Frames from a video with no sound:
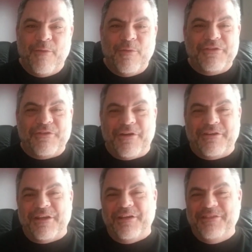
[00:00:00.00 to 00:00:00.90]
want to
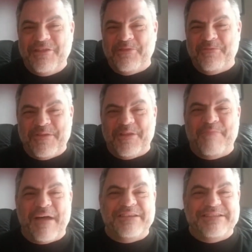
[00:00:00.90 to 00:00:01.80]
talk a little bit
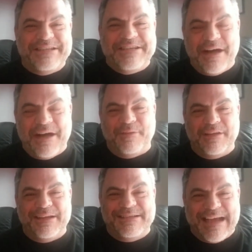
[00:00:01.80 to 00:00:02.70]
about
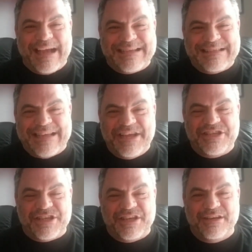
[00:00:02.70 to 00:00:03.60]
decoupling
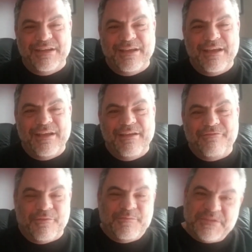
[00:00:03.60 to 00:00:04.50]
taxation
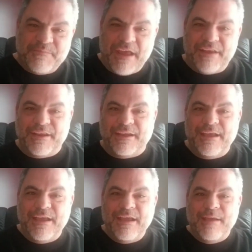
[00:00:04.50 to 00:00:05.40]
from spending
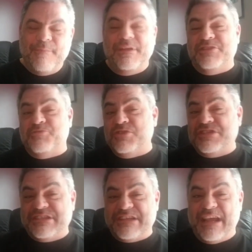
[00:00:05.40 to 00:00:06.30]
because we're
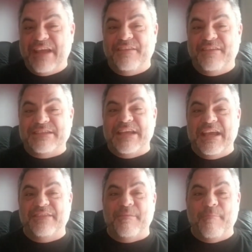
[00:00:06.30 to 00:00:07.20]
seeing this
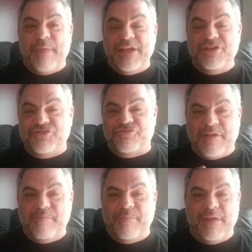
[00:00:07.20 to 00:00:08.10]
hit the
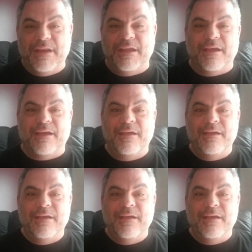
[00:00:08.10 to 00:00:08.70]
mainstream media